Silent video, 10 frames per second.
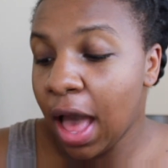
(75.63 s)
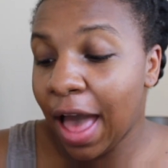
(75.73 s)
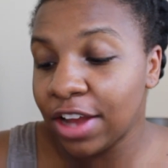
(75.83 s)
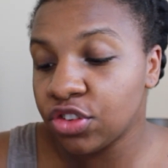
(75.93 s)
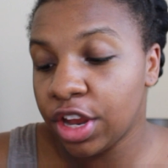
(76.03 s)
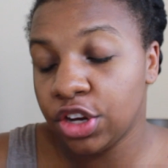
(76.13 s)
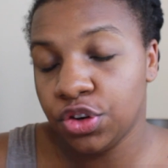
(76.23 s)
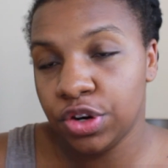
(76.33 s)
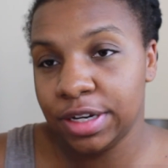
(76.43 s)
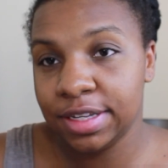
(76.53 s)
hydrate, and
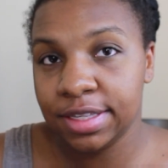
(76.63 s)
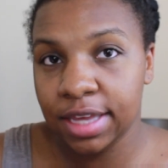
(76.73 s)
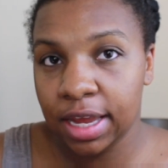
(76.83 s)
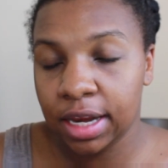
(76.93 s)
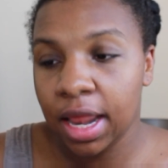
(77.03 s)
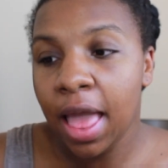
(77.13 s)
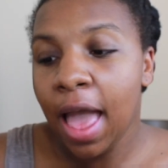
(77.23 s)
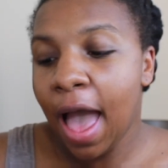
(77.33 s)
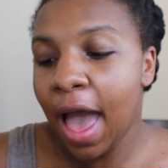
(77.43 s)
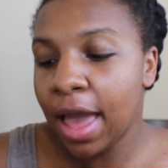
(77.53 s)
nourish the skin.
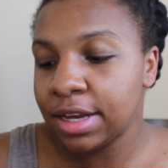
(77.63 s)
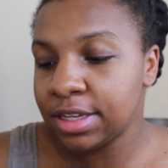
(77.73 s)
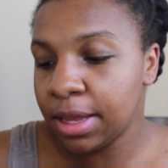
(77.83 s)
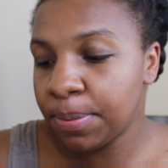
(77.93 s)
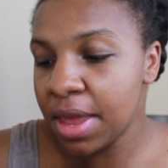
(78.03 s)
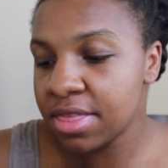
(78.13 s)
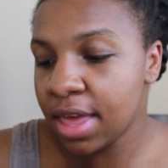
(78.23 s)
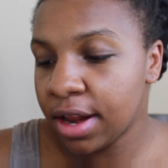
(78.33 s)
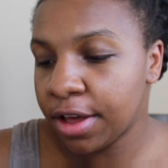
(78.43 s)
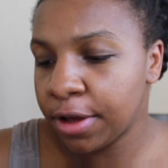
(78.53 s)
I did pick
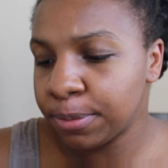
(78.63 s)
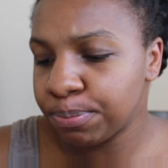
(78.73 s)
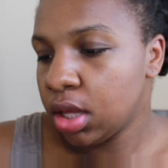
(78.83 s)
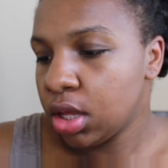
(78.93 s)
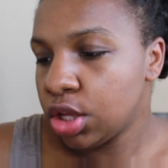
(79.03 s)
that up.